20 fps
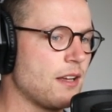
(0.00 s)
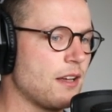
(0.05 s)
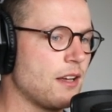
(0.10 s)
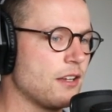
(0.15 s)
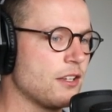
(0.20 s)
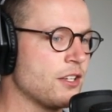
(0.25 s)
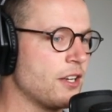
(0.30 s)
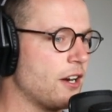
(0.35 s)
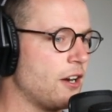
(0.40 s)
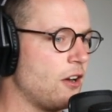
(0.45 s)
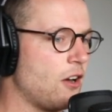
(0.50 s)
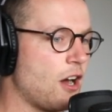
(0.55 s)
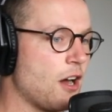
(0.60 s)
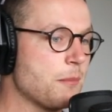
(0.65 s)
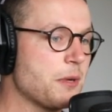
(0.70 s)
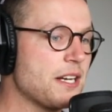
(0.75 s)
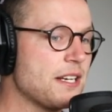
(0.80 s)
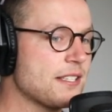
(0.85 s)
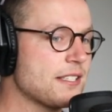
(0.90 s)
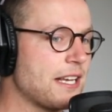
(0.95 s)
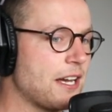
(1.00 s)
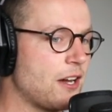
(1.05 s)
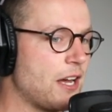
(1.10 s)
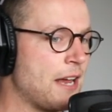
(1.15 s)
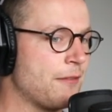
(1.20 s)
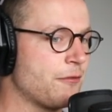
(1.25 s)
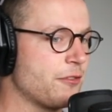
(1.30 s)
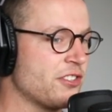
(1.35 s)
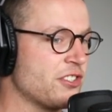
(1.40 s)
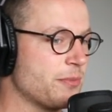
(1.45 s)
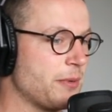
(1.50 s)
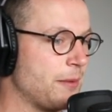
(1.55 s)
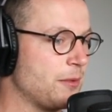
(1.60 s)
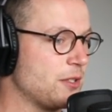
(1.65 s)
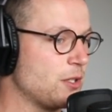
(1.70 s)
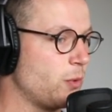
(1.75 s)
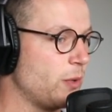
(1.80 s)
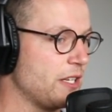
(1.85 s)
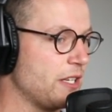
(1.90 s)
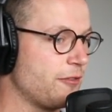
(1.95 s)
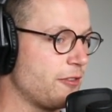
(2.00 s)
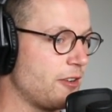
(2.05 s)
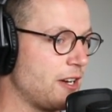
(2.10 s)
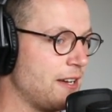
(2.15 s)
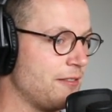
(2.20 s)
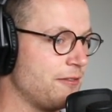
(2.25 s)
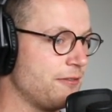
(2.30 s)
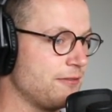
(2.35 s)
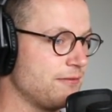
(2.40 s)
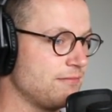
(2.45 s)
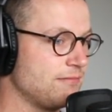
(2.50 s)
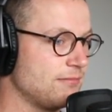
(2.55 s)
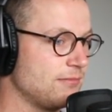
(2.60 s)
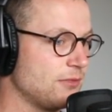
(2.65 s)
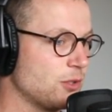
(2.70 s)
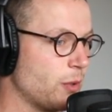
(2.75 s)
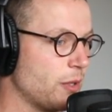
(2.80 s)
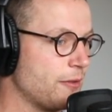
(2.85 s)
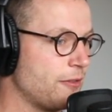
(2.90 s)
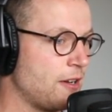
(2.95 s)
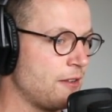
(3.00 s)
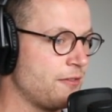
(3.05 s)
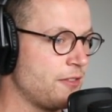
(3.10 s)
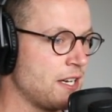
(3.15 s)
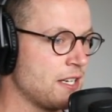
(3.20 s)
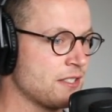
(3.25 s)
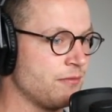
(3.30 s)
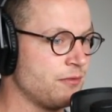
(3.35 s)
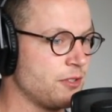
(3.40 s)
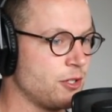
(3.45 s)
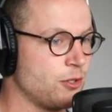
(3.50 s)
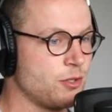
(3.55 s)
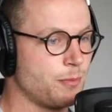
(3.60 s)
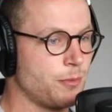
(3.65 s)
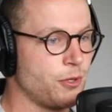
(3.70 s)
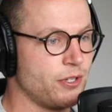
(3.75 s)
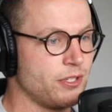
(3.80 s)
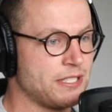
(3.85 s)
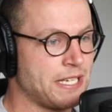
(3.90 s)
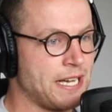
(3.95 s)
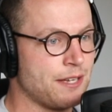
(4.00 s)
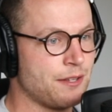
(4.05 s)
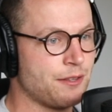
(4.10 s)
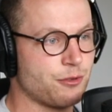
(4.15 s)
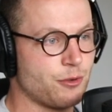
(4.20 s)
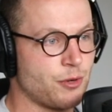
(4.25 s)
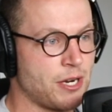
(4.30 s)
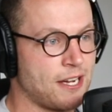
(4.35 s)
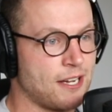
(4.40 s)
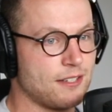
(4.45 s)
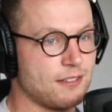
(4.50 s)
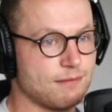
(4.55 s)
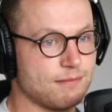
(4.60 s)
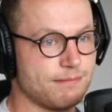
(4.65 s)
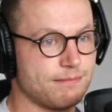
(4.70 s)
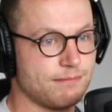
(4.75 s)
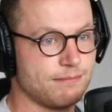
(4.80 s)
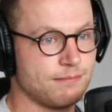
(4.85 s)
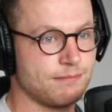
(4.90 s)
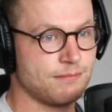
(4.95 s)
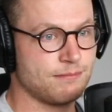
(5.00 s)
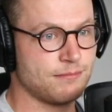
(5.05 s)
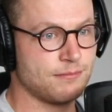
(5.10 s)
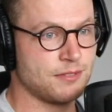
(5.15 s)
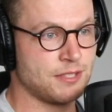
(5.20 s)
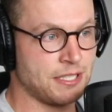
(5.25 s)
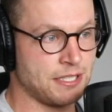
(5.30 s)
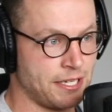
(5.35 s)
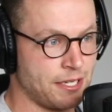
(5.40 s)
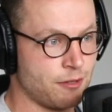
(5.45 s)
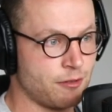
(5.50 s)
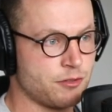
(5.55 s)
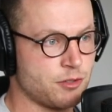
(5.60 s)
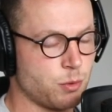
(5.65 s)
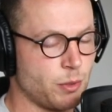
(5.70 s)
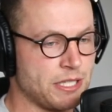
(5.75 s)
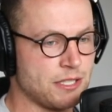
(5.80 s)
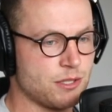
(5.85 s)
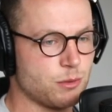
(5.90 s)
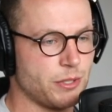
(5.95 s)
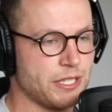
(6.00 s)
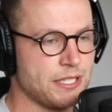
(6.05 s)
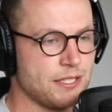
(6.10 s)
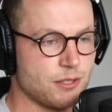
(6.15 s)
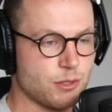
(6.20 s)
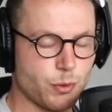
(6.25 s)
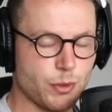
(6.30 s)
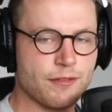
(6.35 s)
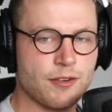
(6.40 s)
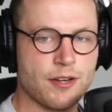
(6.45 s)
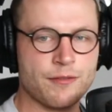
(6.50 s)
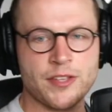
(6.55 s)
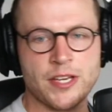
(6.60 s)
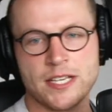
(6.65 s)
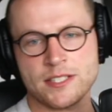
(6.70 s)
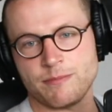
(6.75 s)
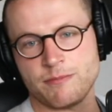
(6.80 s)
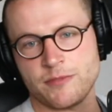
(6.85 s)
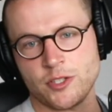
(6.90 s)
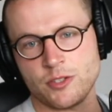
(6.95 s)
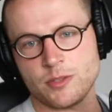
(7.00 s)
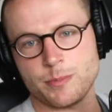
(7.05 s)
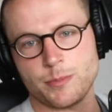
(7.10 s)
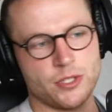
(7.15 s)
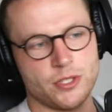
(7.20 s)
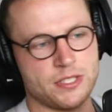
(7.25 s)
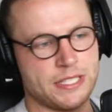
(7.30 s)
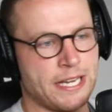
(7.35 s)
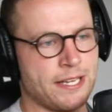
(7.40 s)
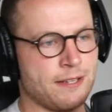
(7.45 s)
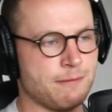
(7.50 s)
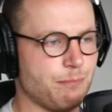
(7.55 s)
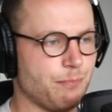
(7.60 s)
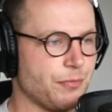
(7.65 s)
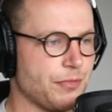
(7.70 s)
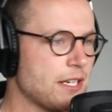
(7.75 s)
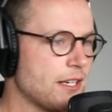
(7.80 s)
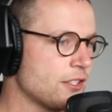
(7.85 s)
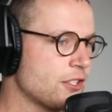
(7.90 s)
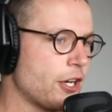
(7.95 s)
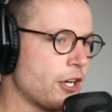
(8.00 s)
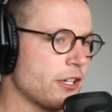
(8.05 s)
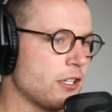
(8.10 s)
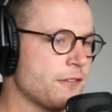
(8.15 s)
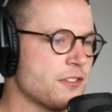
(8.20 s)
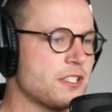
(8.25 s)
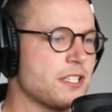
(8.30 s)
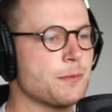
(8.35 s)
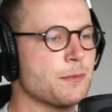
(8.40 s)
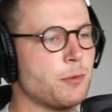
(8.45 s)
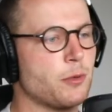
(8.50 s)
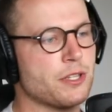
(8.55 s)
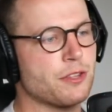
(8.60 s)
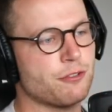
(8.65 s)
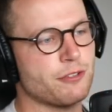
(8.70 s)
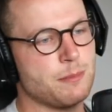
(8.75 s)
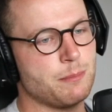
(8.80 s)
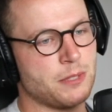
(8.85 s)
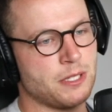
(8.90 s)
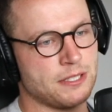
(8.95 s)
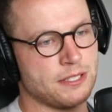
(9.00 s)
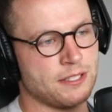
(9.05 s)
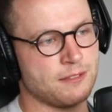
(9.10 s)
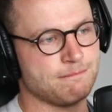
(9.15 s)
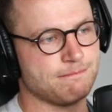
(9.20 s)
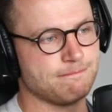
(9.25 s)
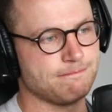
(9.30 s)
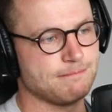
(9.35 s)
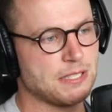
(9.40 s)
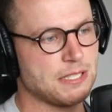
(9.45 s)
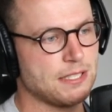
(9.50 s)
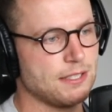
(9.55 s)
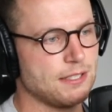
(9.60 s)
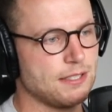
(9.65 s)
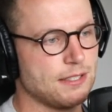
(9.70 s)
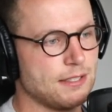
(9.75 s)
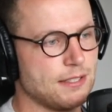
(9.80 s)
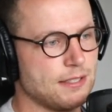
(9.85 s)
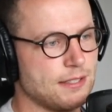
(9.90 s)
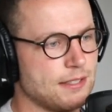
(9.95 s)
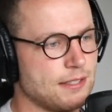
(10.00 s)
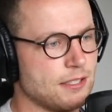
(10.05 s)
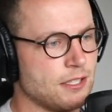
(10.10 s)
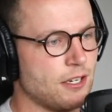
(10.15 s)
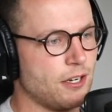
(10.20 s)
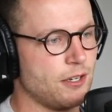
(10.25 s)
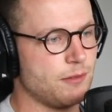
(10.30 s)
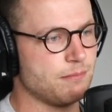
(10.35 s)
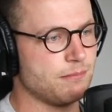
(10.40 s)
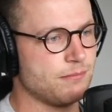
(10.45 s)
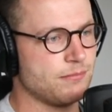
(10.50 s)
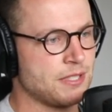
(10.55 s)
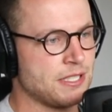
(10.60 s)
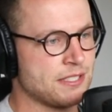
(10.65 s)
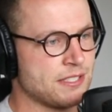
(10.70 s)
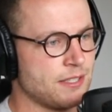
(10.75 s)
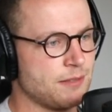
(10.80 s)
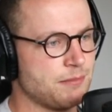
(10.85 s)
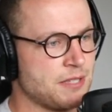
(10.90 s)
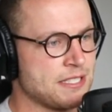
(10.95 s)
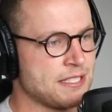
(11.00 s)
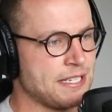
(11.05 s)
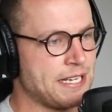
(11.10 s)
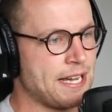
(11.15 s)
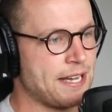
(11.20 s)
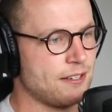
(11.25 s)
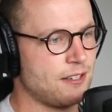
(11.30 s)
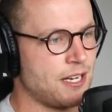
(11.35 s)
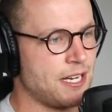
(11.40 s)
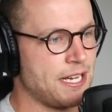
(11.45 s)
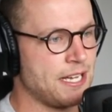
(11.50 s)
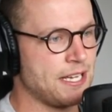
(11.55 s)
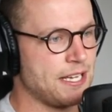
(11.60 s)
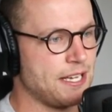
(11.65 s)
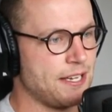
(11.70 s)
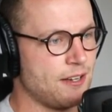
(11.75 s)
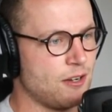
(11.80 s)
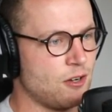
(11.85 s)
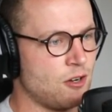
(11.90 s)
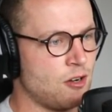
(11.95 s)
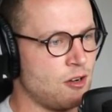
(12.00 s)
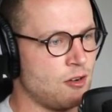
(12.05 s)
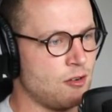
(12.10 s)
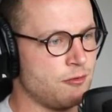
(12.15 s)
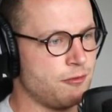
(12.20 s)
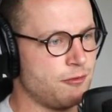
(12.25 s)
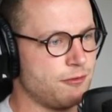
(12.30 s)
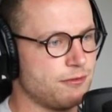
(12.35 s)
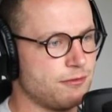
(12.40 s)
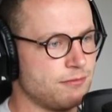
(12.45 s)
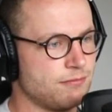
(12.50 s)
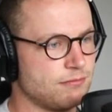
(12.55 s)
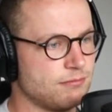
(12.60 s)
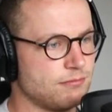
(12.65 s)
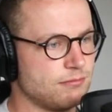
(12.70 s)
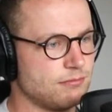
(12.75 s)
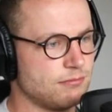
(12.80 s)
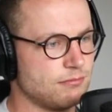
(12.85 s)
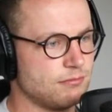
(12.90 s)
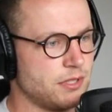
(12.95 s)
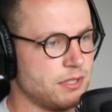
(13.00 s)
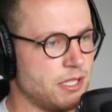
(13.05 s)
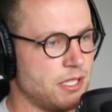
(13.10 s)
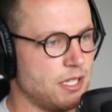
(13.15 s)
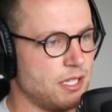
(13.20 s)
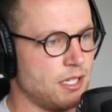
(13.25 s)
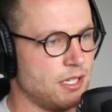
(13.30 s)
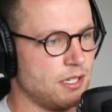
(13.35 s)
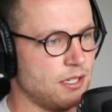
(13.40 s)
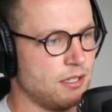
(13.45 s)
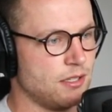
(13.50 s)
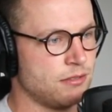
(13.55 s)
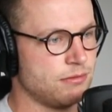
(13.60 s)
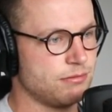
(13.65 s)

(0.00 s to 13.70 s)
you know, I'm going to say I averaged maybe 25, 25,000 views per day throughout the year of 2020. 25,000 views per day. A total of 6.3 million you know, there's a there's an outlier here of uh,